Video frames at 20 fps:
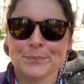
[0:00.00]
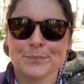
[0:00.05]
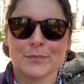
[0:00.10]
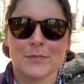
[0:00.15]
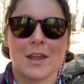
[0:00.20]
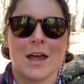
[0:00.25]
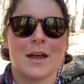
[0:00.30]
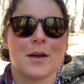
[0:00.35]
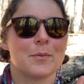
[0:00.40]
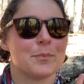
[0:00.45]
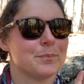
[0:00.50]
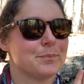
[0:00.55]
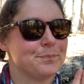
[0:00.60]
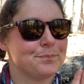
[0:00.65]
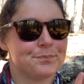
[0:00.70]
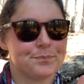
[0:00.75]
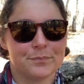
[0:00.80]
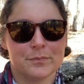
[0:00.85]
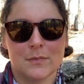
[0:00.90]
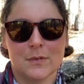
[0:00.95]
like
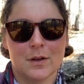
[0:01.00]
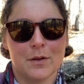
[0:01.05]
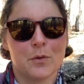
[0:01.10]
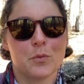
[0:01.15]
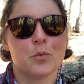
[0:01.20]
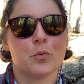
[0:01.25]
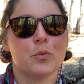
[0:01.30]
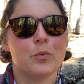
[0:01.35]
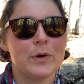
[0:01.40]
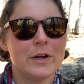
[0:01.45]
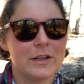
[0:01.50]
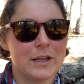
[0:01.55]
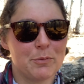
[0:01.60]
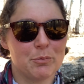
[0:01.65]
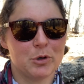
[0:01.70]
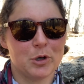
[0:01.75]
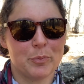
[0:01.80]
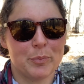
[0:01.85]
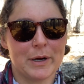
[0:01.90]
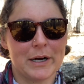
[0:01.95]
really
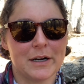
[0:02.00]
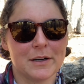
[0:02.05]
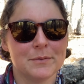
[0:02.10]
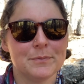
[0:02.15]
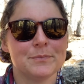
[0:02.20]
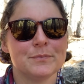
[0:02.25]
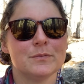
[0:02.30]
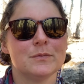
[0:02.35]
prepare,